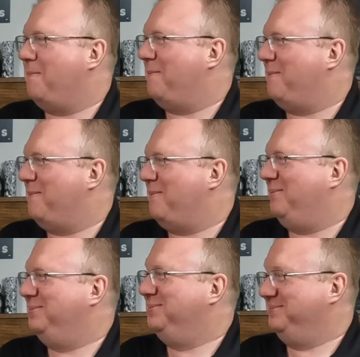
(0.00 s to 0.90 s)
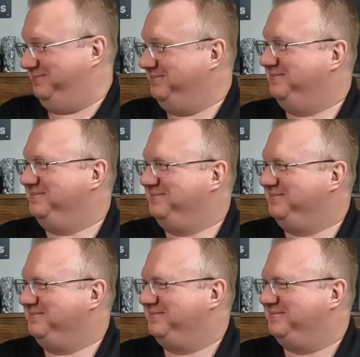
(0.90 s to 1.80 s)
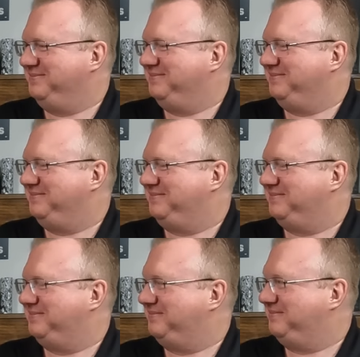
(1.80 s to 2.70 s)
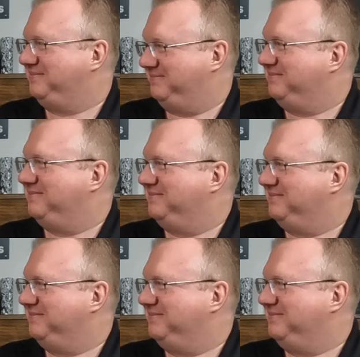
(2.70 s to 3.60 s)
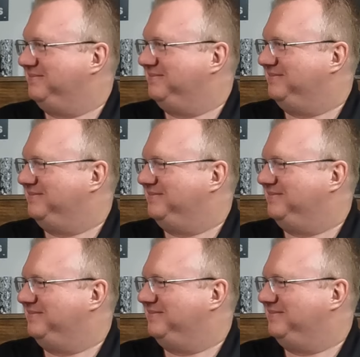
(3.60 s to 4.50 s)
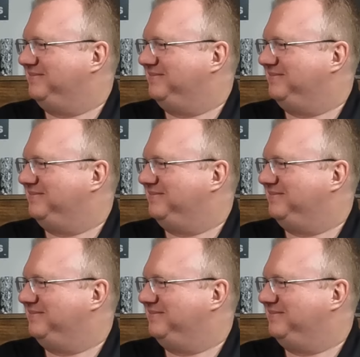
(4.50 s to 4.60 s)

No words are spoken by the person on screen.